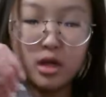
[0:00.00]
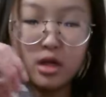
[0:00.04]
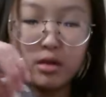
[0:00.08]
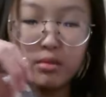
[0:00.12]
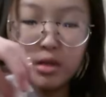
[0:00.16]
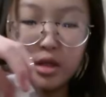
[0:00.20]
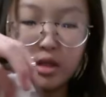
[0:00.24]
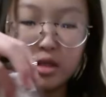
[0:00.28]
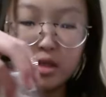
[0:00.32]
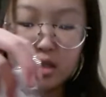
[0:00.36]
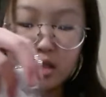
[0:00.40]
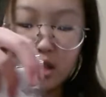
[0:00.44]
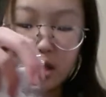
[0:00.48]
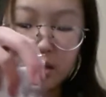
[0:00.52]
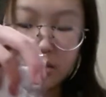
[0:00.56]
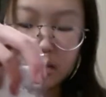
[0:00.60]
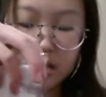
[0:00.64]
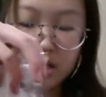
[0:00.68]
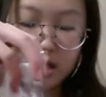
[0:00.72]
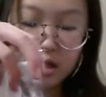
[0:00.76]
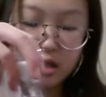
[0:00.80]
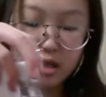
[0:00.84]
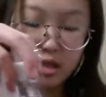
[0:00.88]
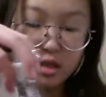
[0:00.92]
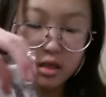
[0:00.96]
Mommy,
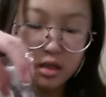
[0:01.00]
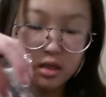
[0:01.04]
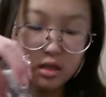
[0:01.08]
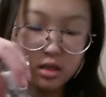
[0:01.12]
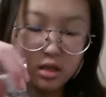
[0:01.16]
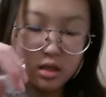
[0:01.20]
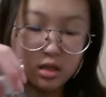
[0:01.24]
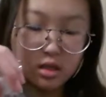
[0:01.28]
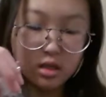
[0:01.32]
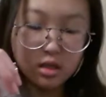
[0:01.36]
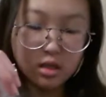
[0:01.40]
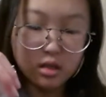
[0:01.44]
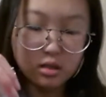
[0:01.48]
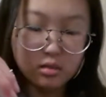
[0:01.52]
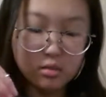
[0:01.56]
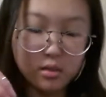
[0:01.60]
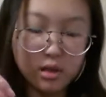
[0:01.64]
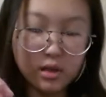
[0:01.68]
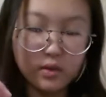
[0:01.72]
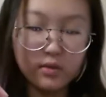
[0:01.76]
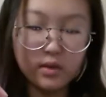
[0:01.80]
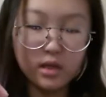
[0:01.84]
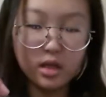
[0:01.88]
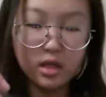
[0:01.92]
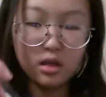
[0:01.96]
stop yelling. It's getting
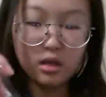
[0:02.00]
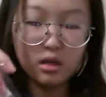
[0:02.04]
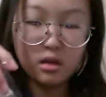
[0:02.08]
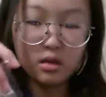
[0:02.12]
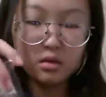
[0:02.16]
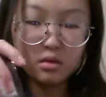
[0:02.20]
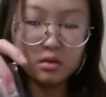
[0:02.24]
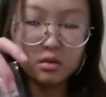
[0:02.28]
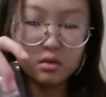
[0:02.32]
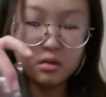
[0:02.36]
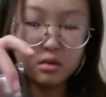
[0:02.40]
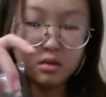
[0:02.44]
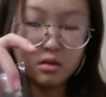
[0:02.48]
in my video.